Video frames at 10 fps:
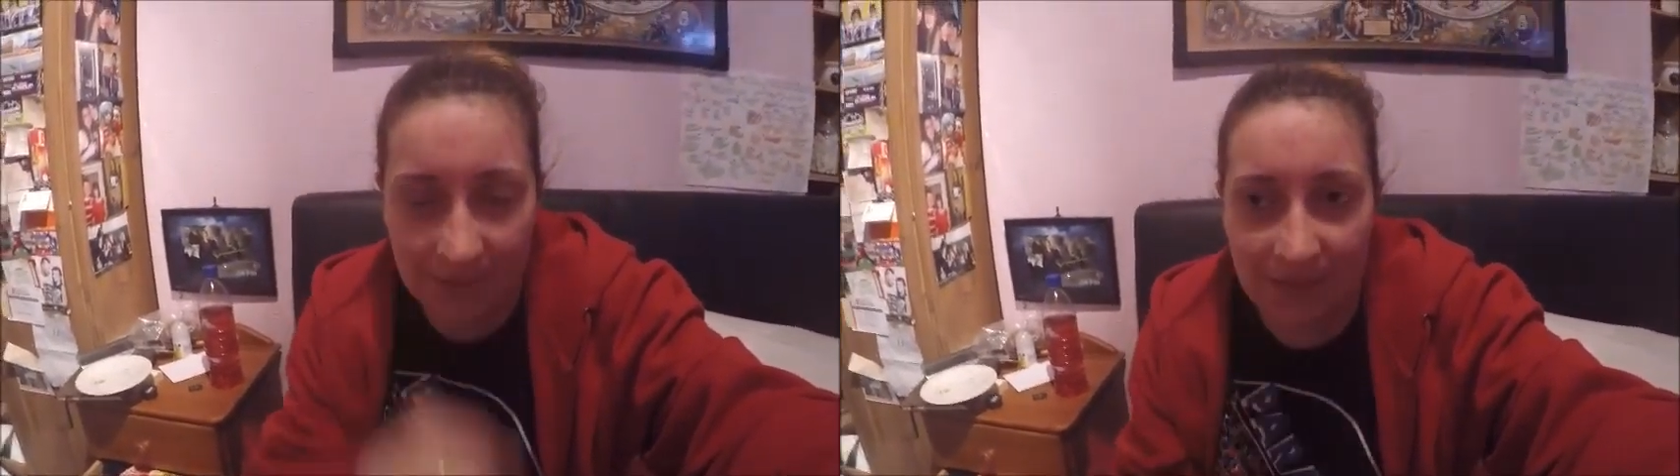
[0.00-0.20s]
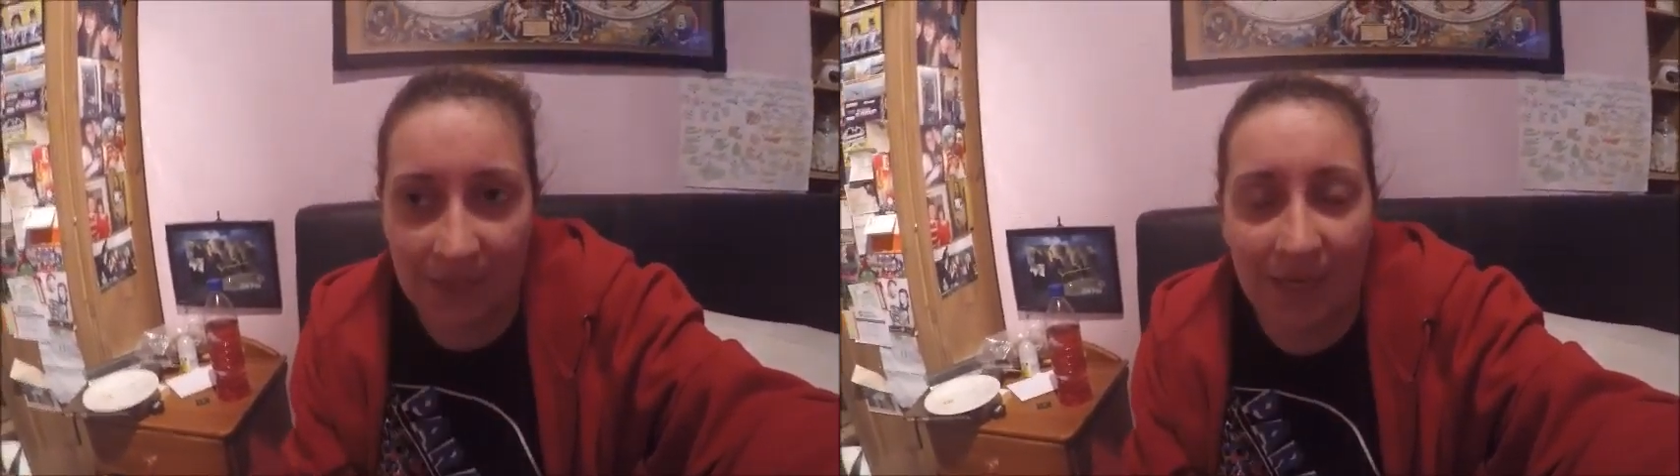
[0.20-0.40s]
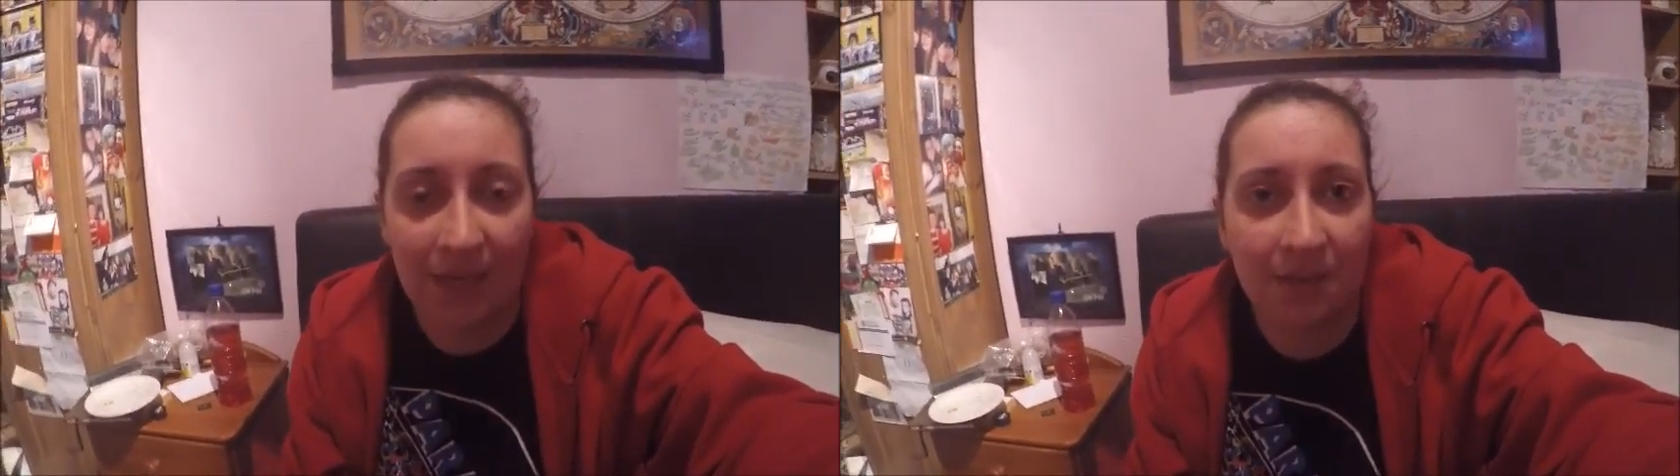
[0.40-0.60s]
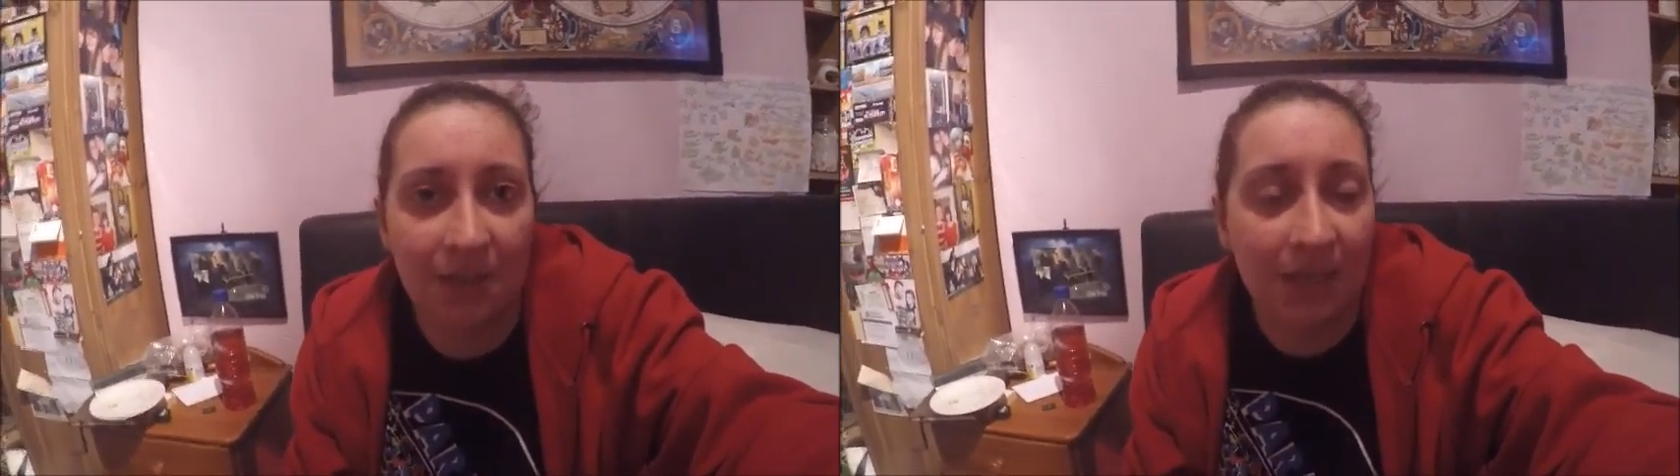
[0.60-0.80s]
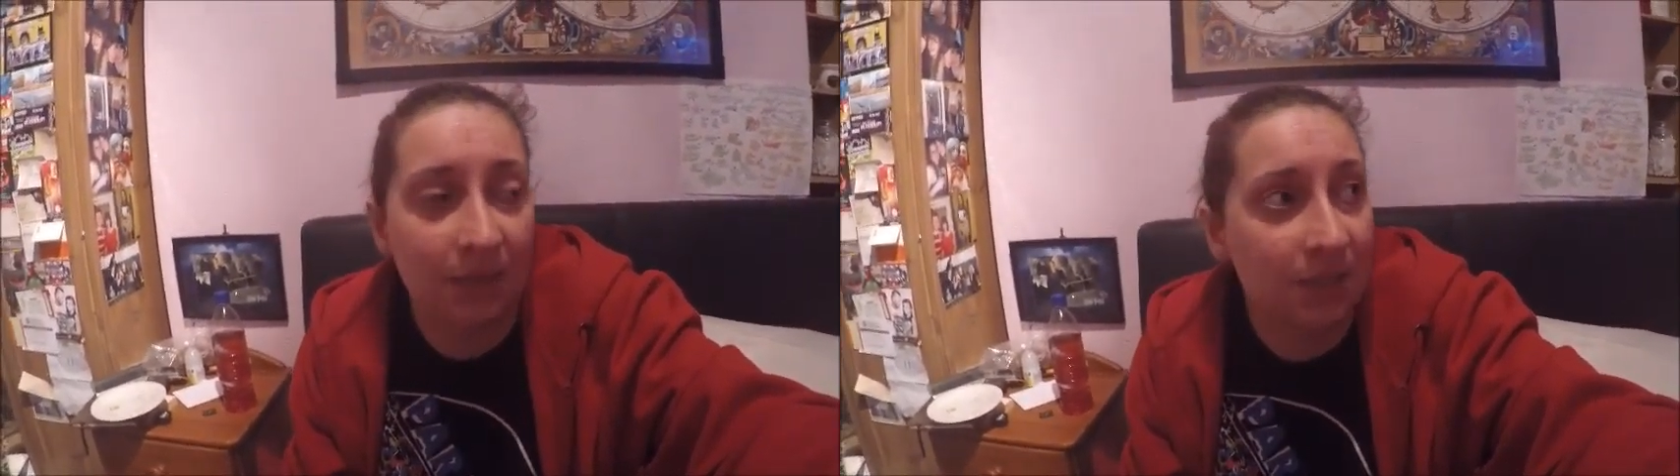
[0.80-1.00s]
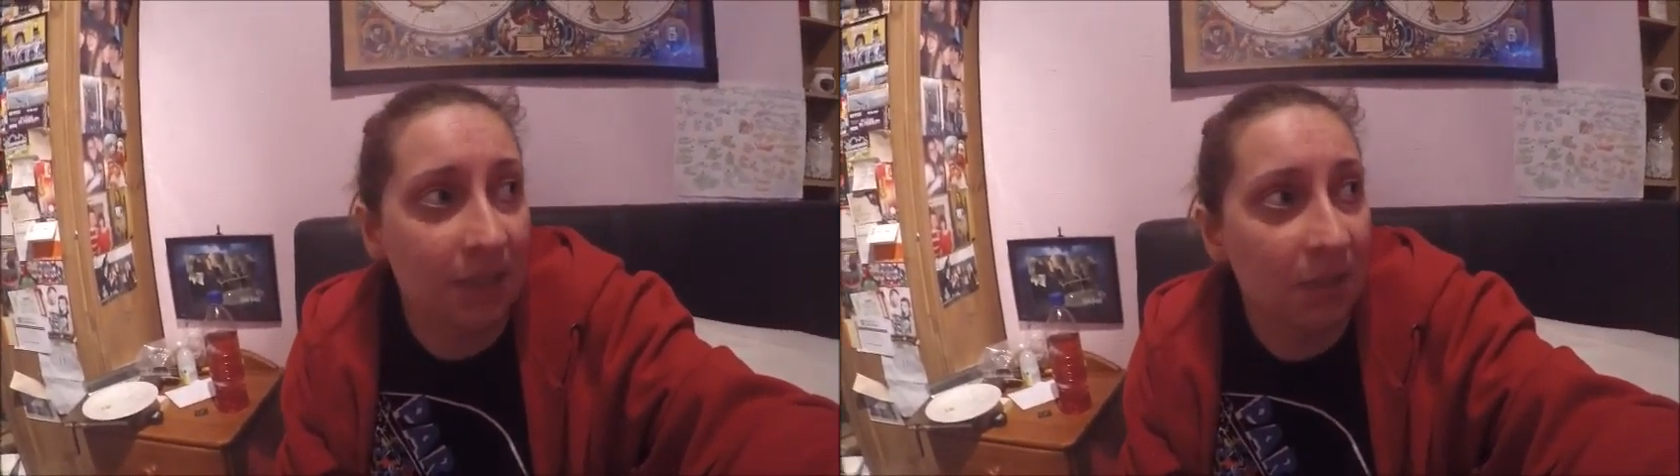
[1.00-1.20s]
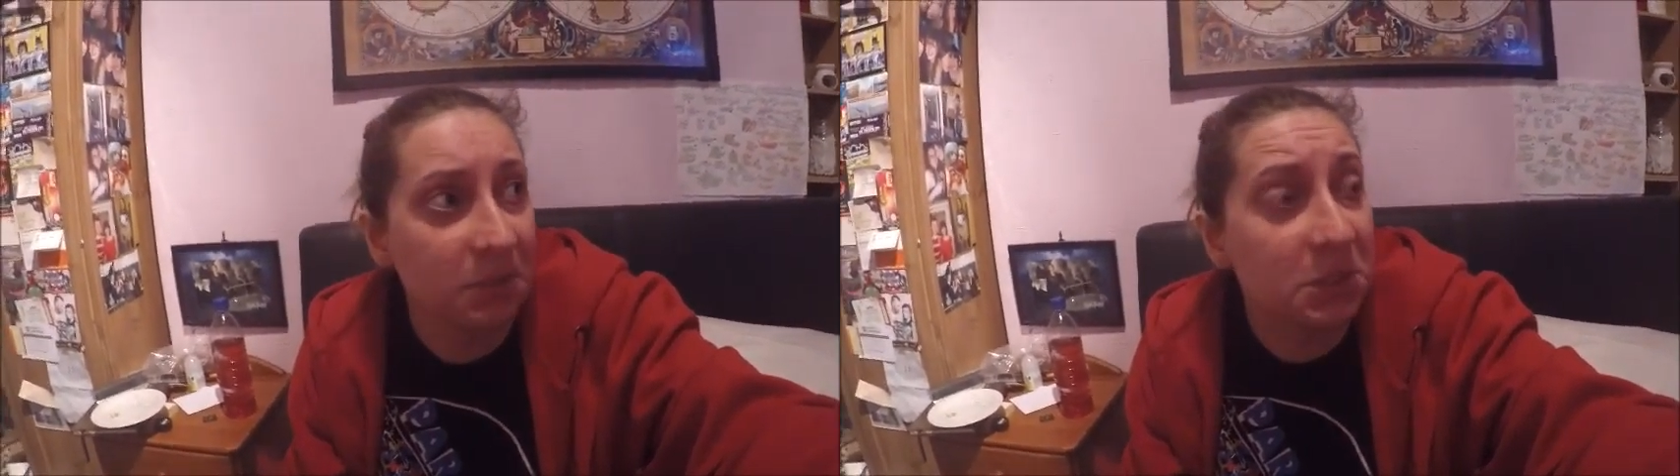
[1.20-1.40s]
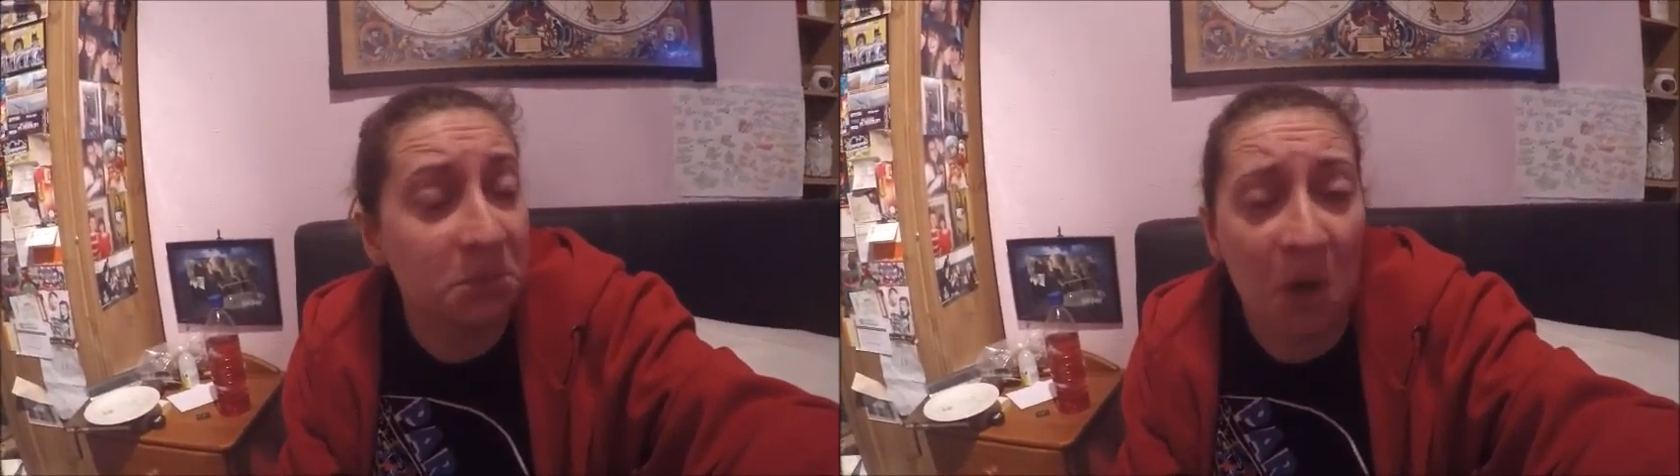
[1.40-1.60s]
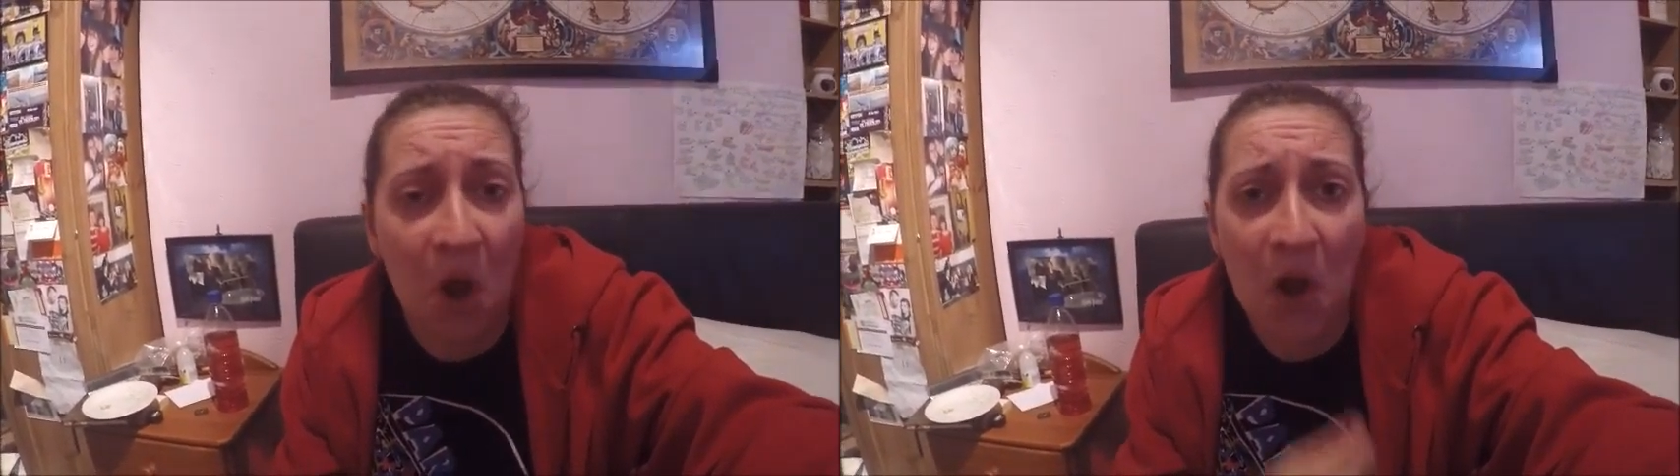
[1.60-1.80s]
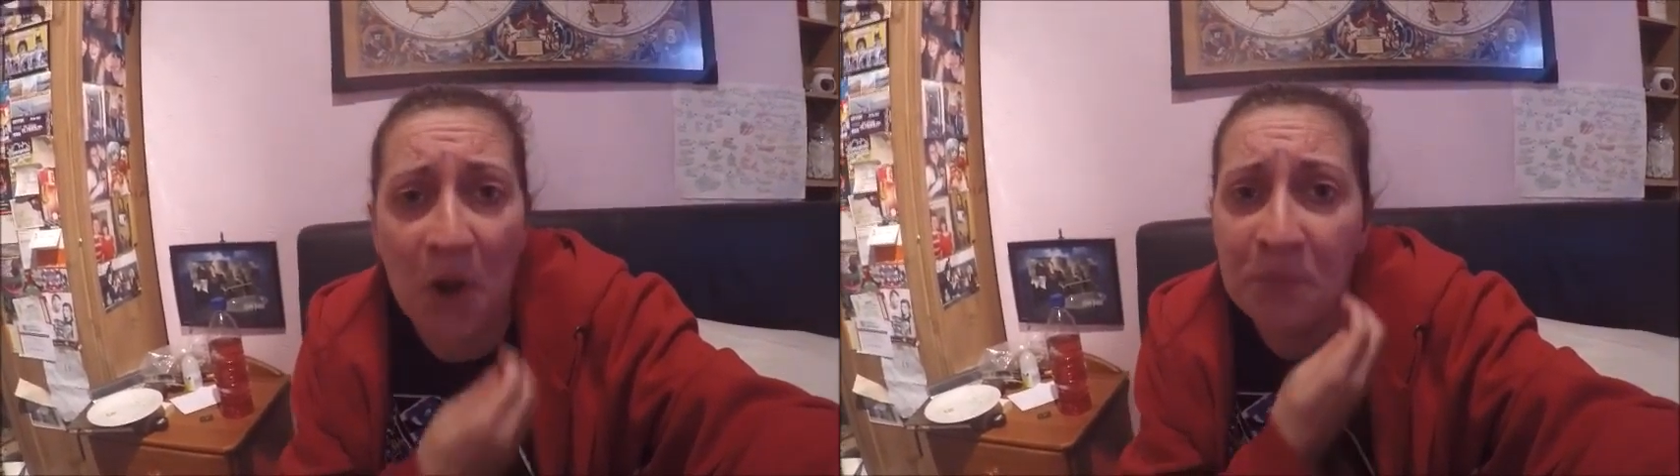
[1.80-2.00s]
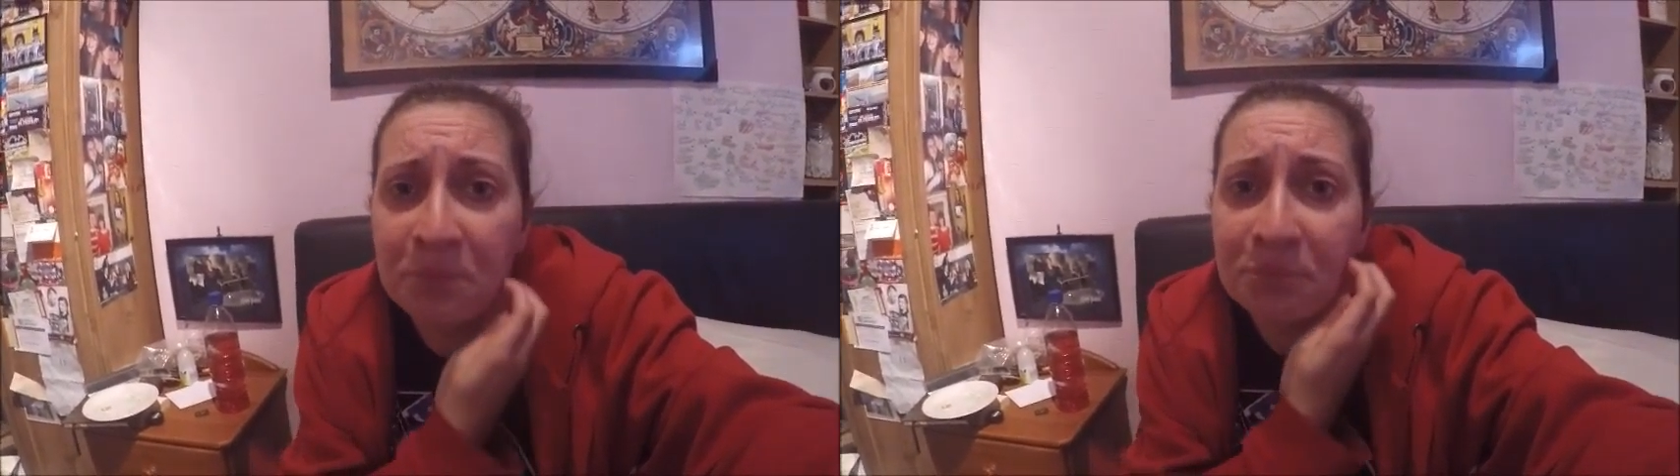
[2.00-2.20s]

get out of the house a little bit tomorrow.